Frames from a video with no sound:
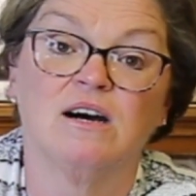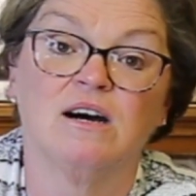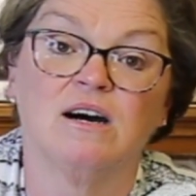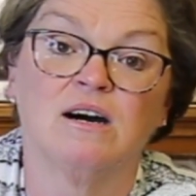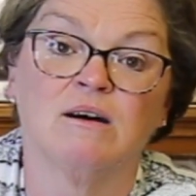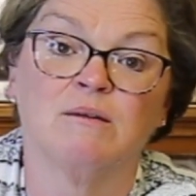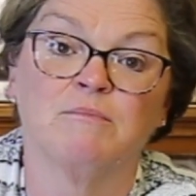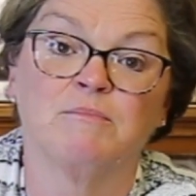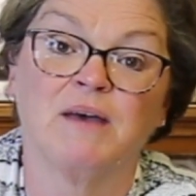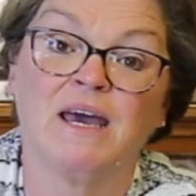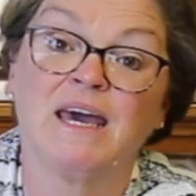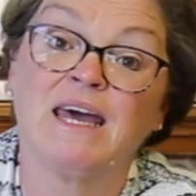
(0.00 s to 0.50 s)

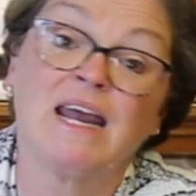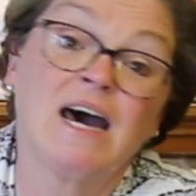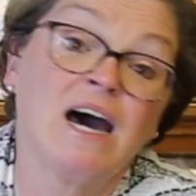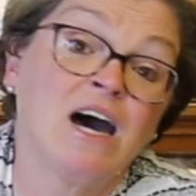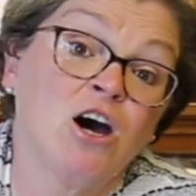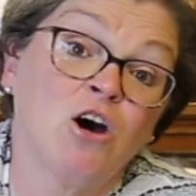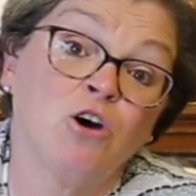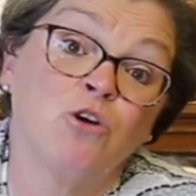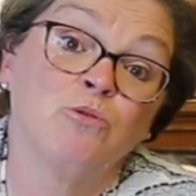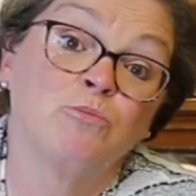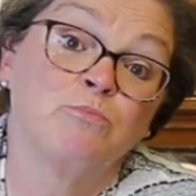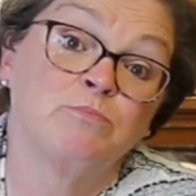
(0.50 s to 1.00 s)
Um, and I
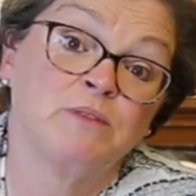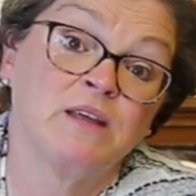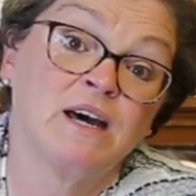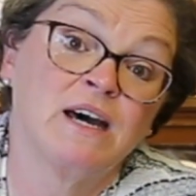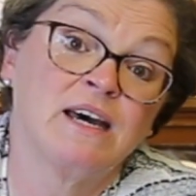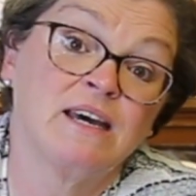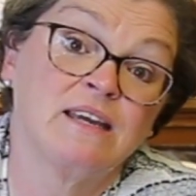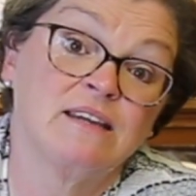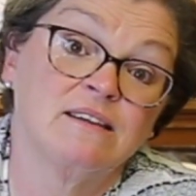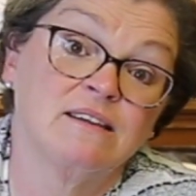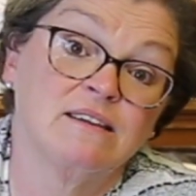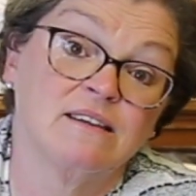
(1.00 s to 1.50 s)
hope
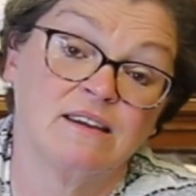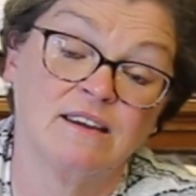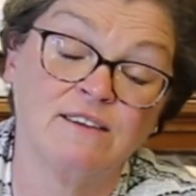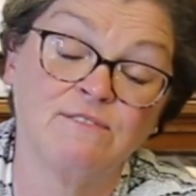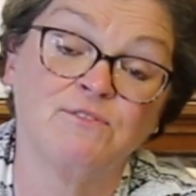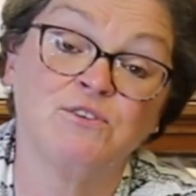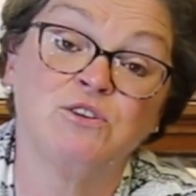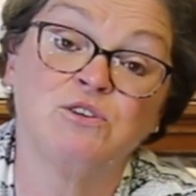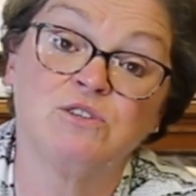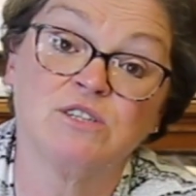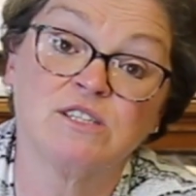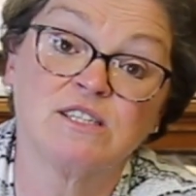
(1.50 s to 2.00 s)
that if
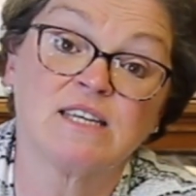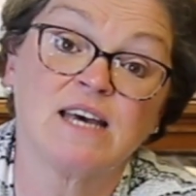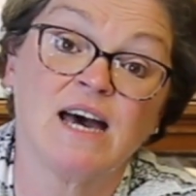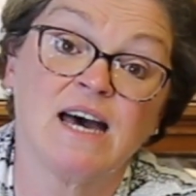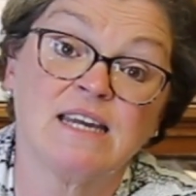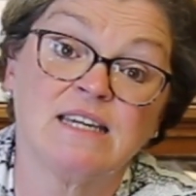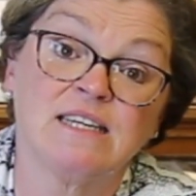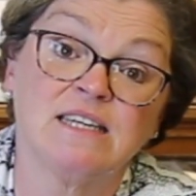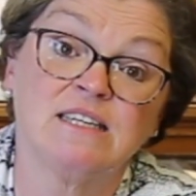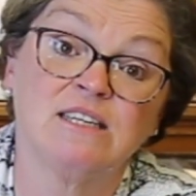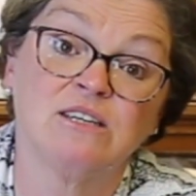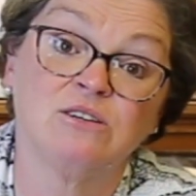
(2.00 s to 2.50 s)
you
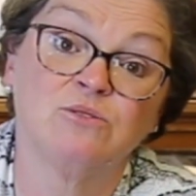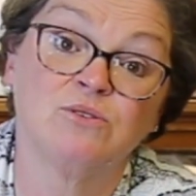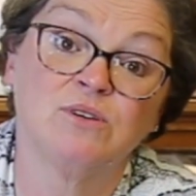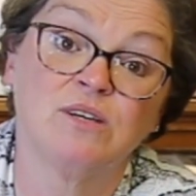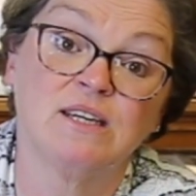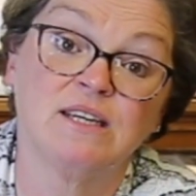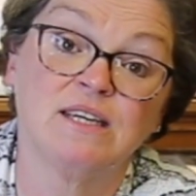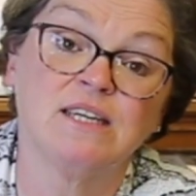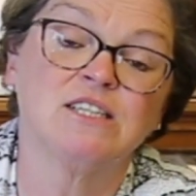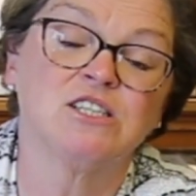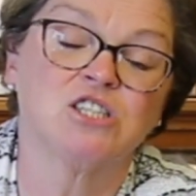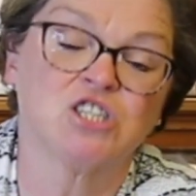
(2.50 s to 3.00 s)
decide to do
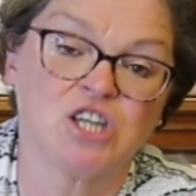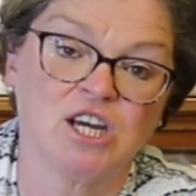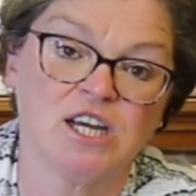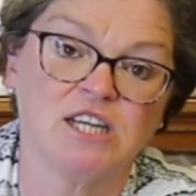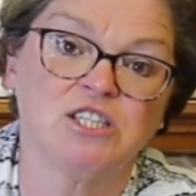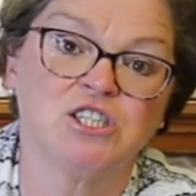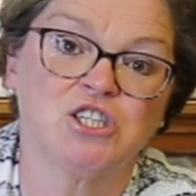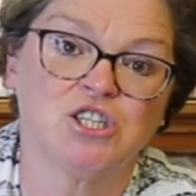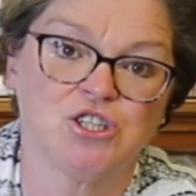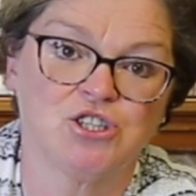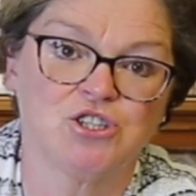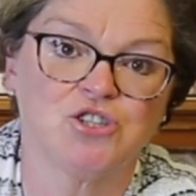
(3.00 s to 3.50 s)
it, it
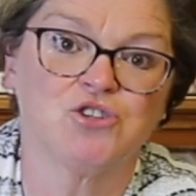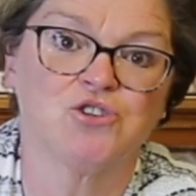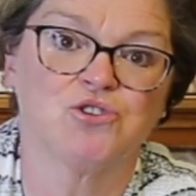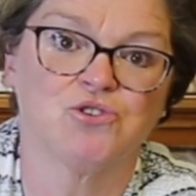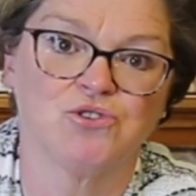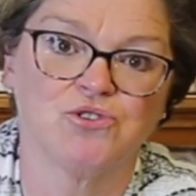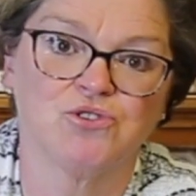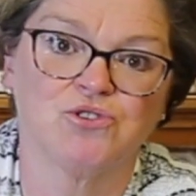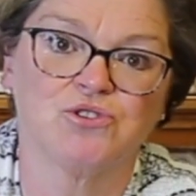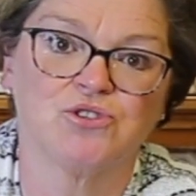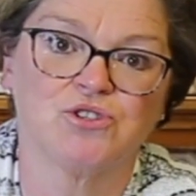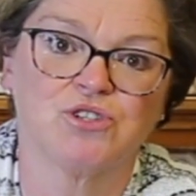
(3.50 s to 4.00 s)
changes
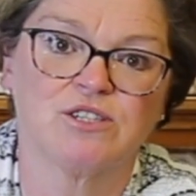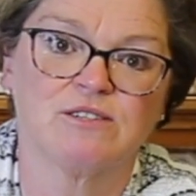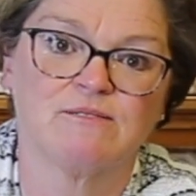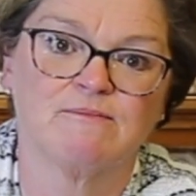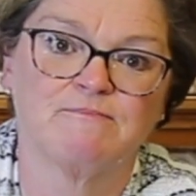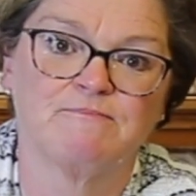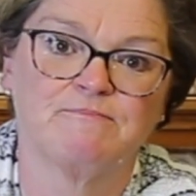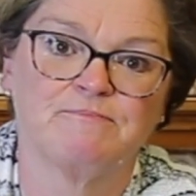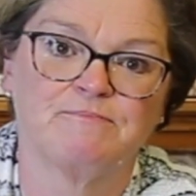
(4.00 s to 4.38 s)
yours.